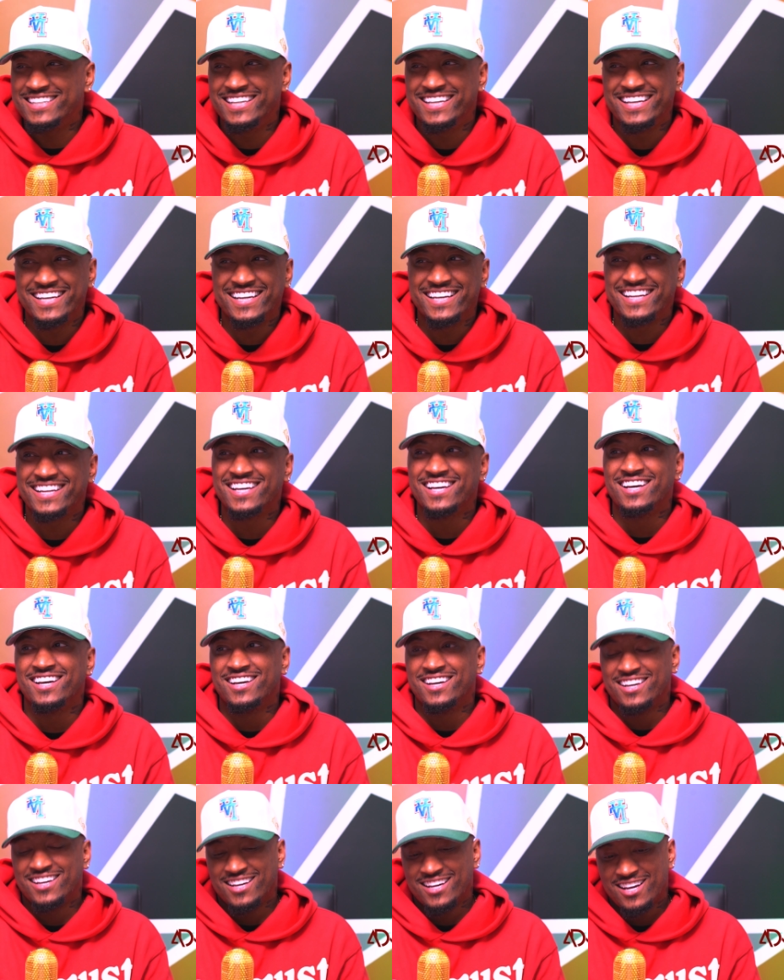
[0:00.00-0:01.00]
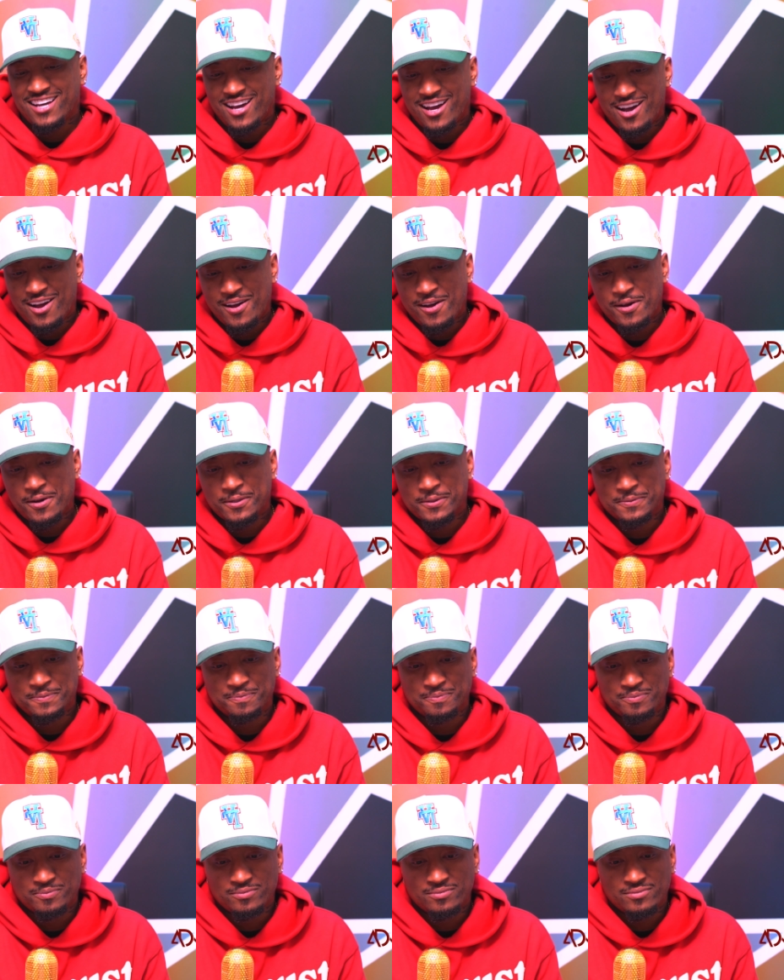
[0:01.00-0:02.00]
did
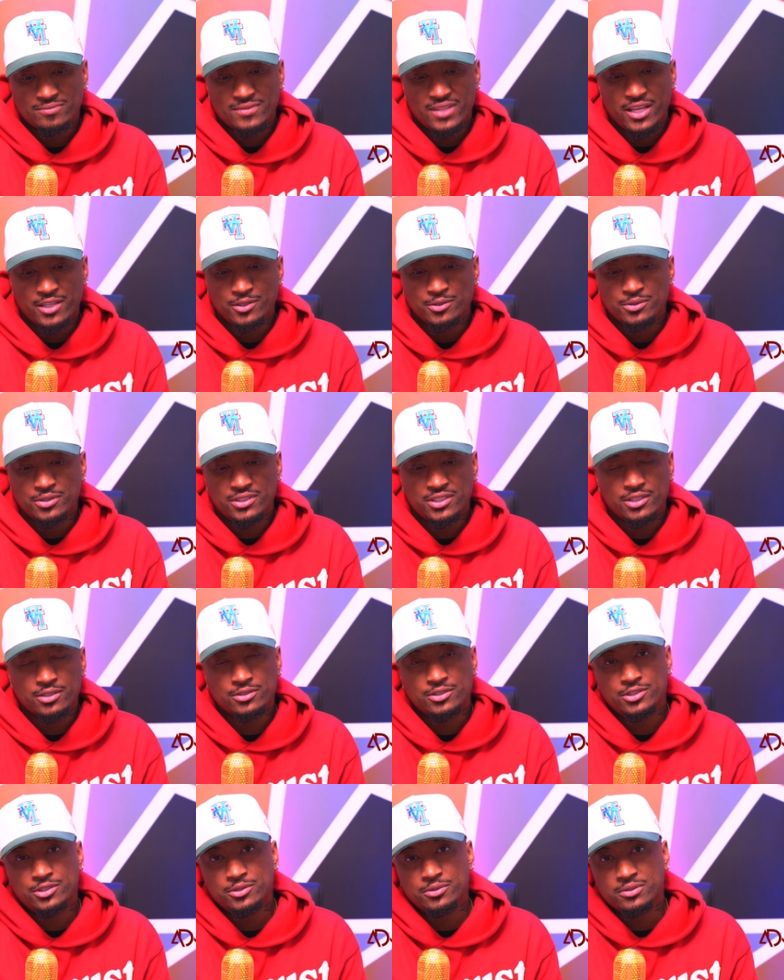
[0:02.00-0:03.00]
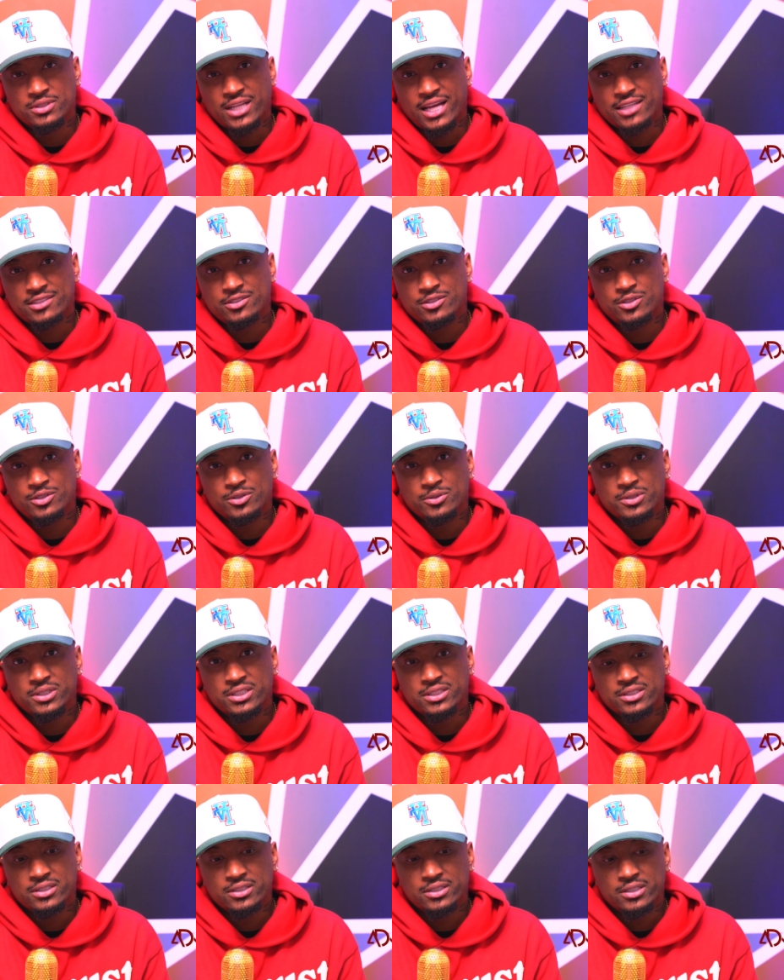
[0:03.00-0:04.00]
um, and you still choose not to do
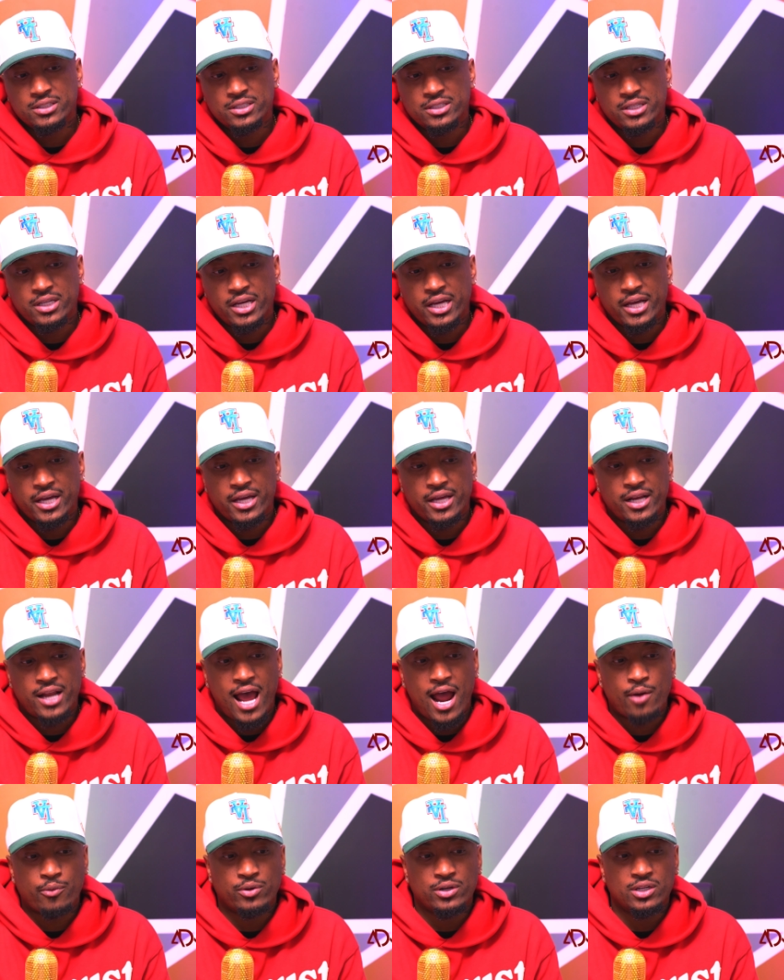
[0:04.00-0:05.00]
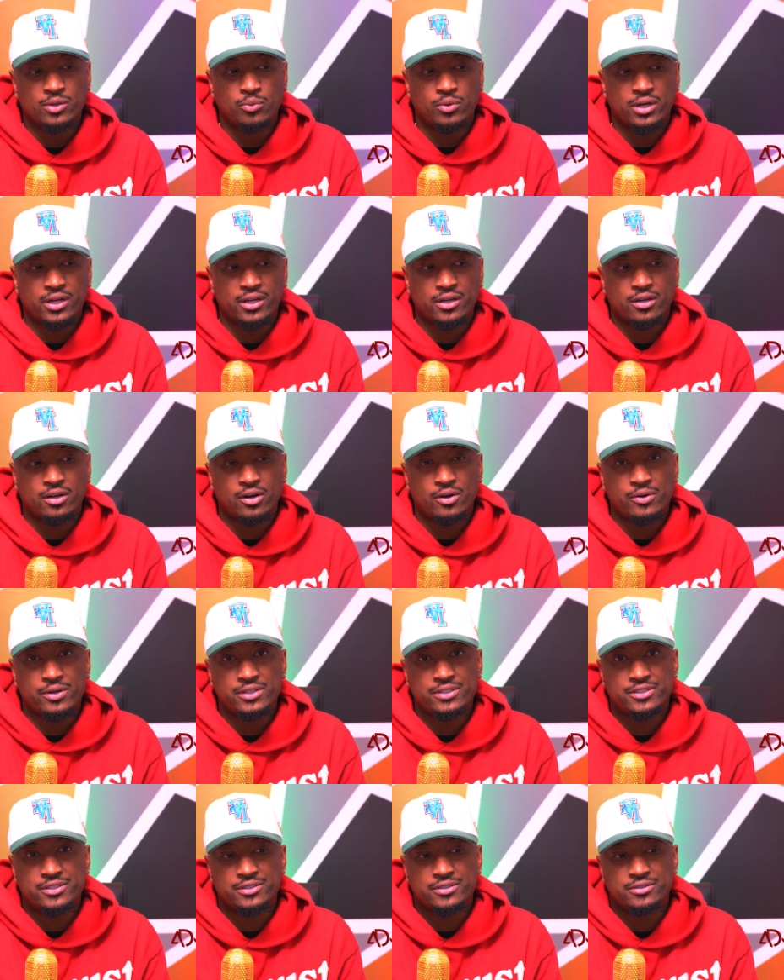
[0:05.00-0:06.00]
it and i really want to
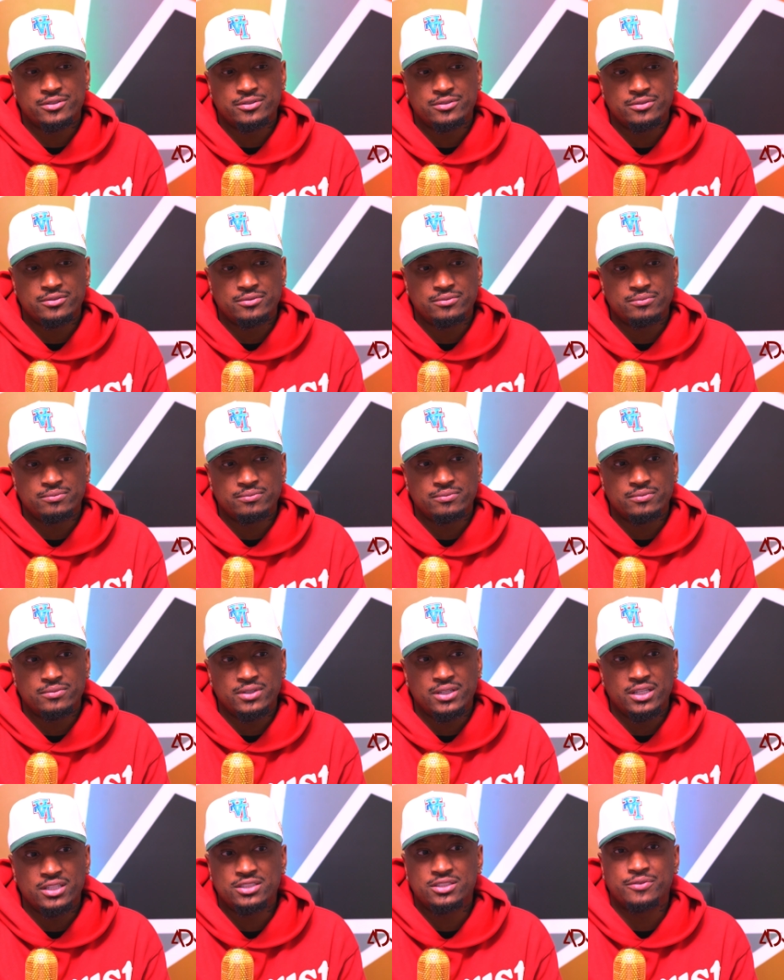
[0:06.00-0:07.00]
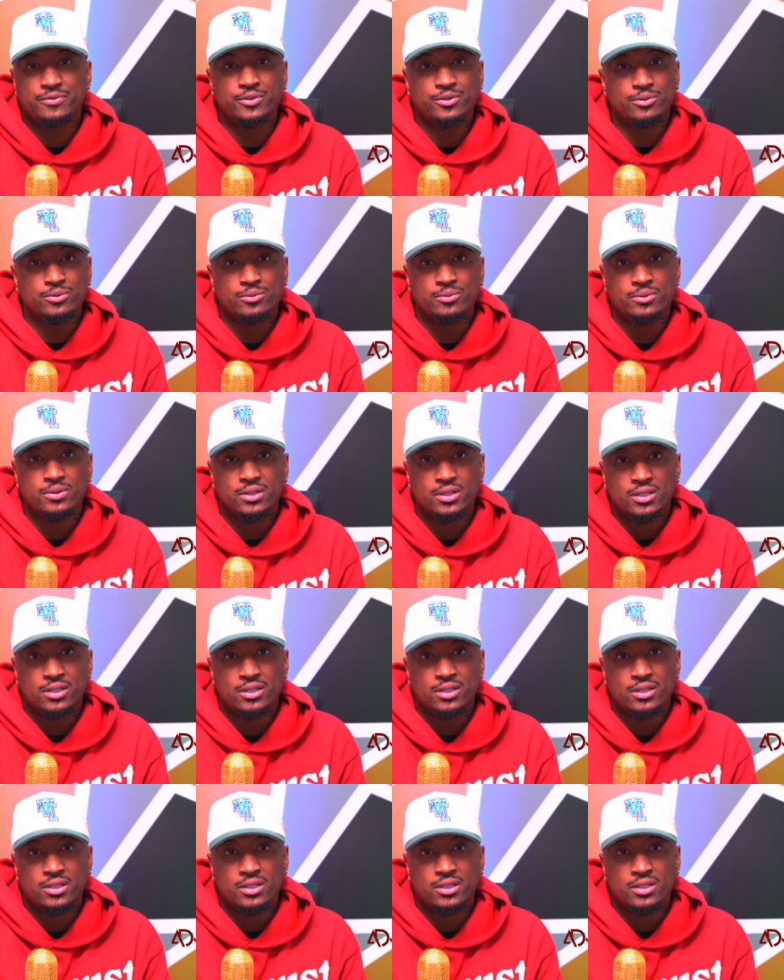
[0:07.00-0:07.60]
encourage each of you